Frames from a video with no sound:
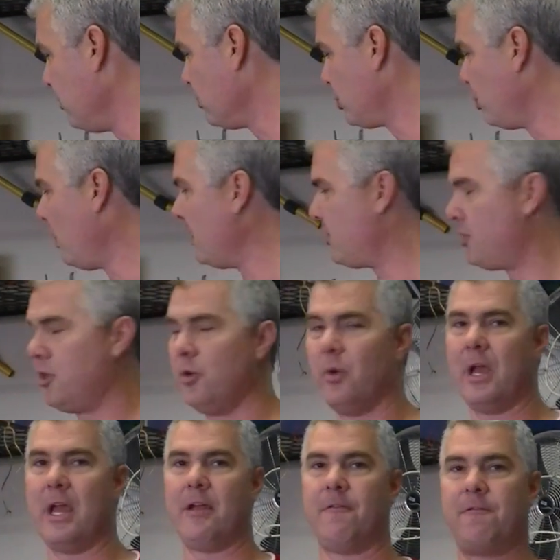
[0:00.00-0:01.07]
you switch
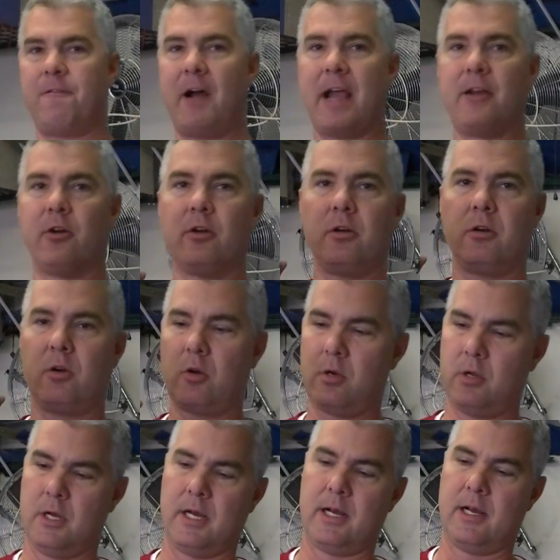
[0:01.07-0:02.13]
to a finer
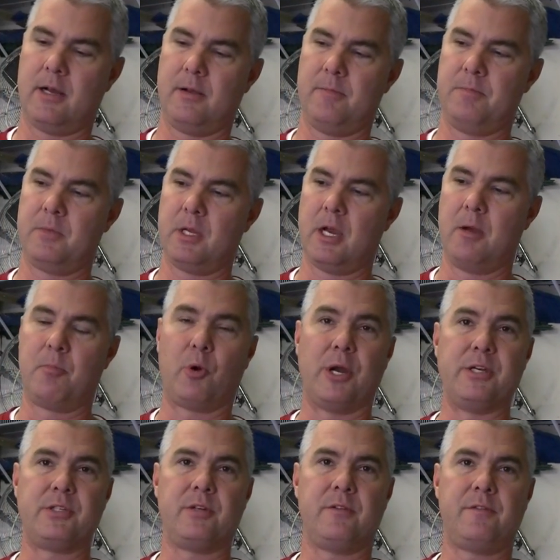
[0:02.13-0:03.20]

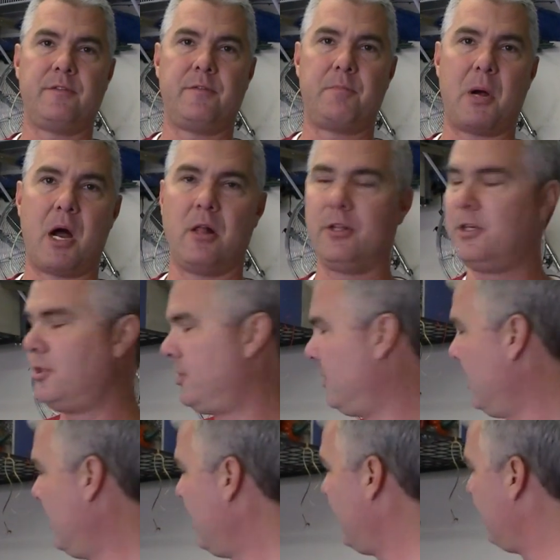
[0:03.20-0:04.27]
abrasive polish.
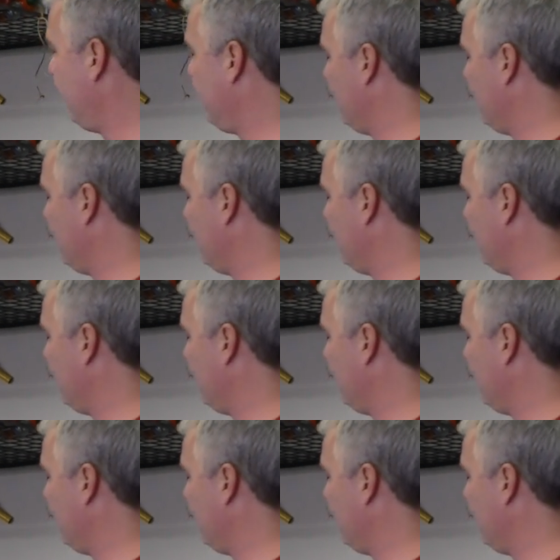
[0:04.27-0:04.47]
If